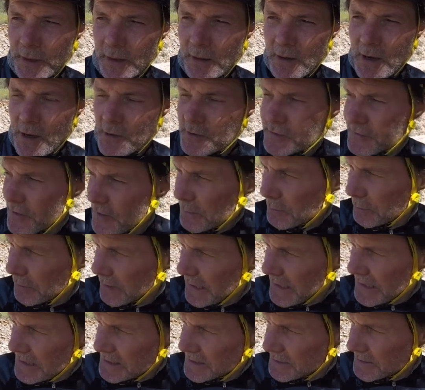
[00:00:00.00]
was very
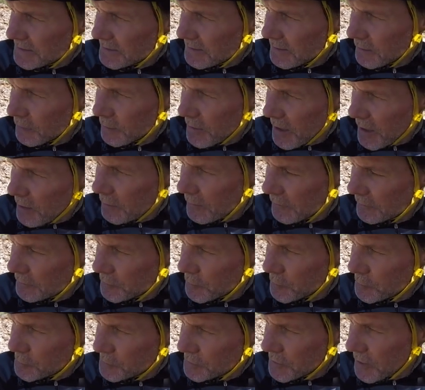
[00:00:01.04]
pleased, although of
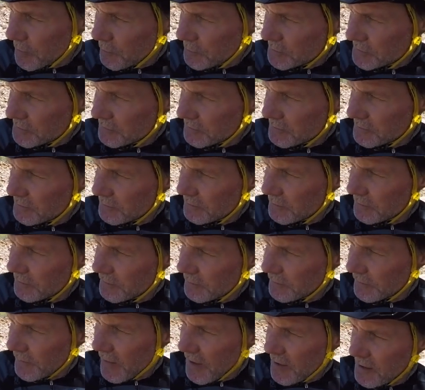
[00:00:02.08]
course I wasn't
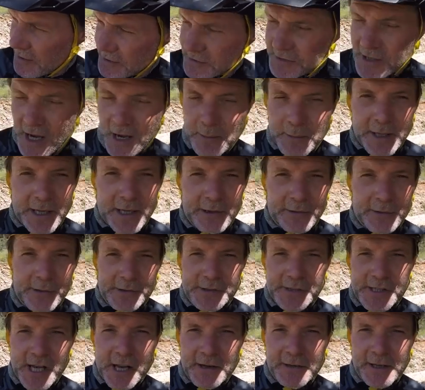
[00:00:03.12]
fast up here
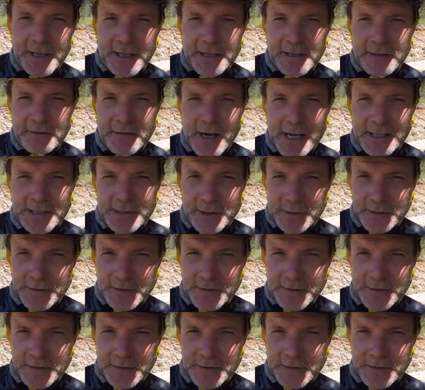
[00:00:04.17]
on Sunday in the race.